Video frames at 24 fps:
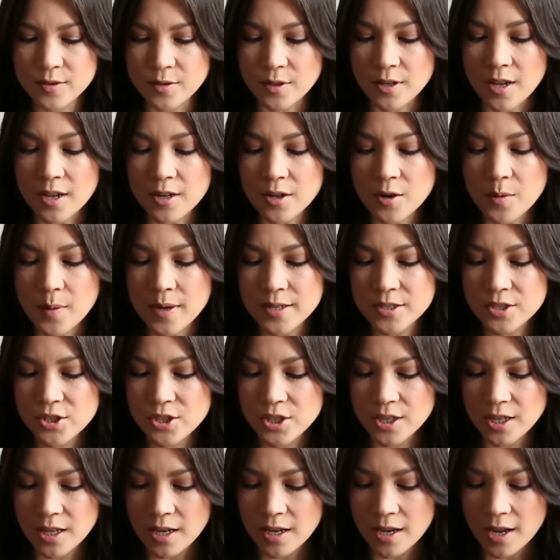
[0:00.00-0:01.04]
So I got a
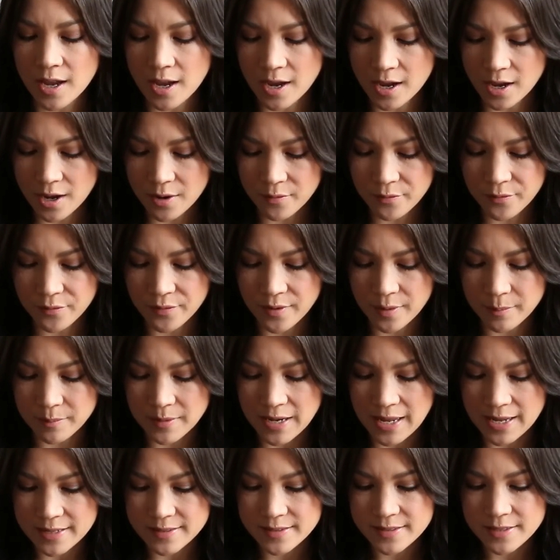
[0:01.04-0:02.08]
question
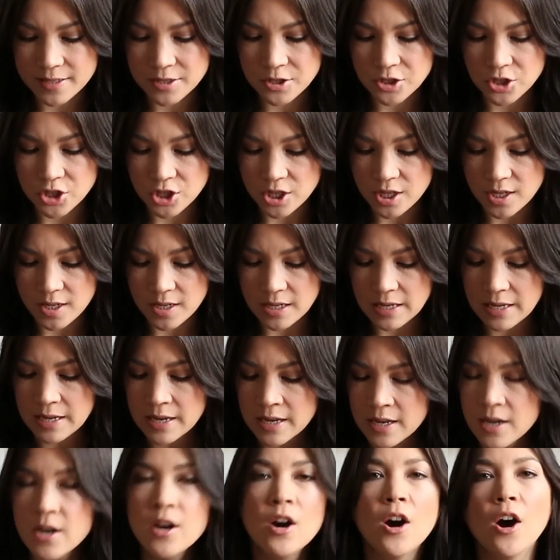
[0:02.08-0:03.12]
from Nancy G
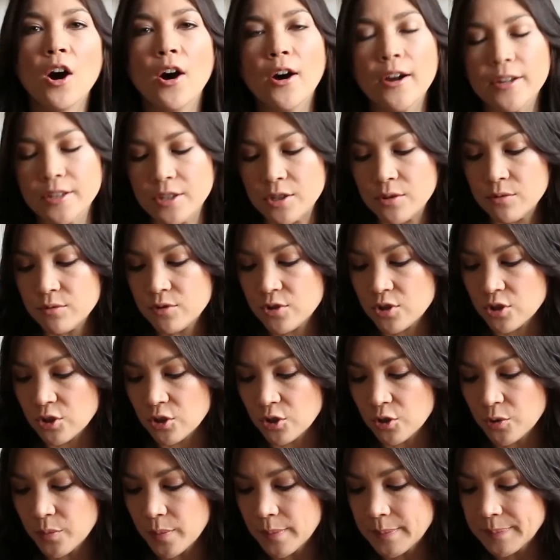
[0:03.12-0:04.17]
on
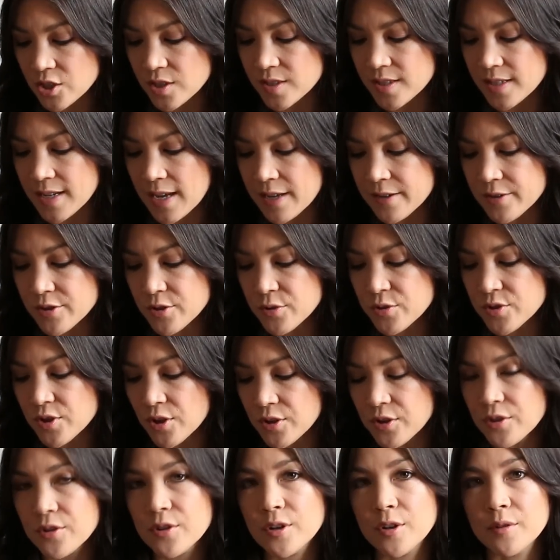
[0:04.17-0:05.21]
YouTube. She said, how did you
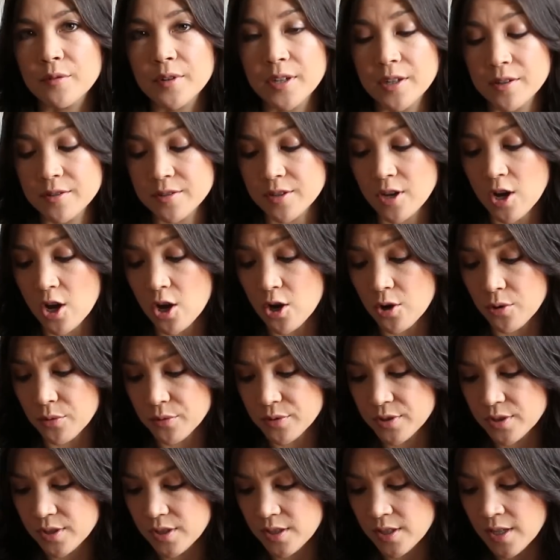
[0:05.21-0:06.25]
start your career as a
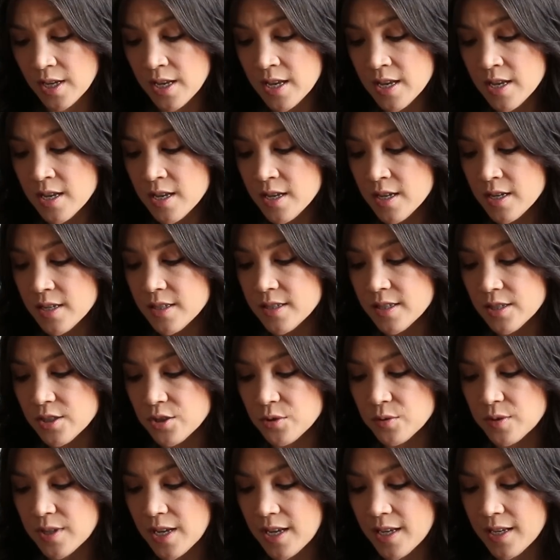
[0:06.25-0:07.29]
host?
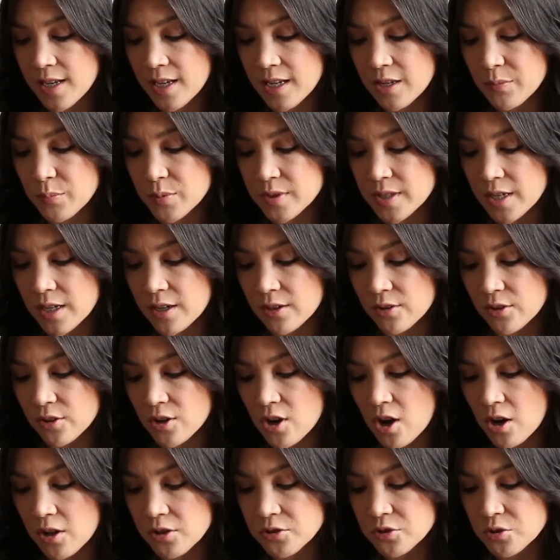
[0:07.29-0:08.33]
Did you take any particular
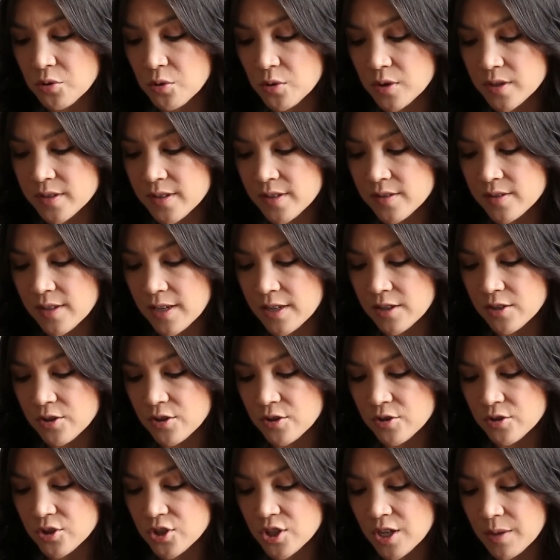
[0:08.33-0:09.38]
college courses,
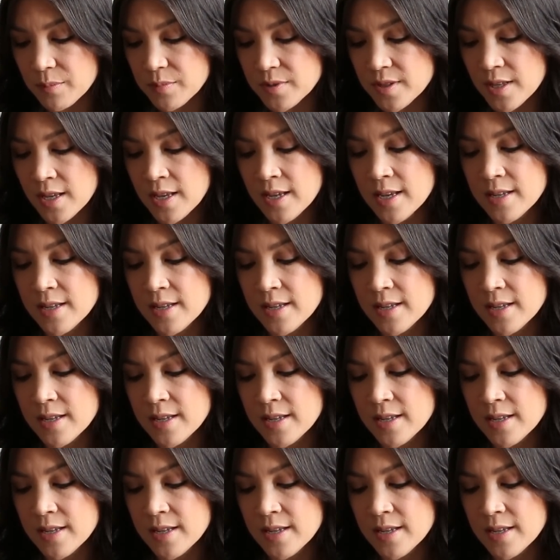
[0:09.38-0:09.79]
internships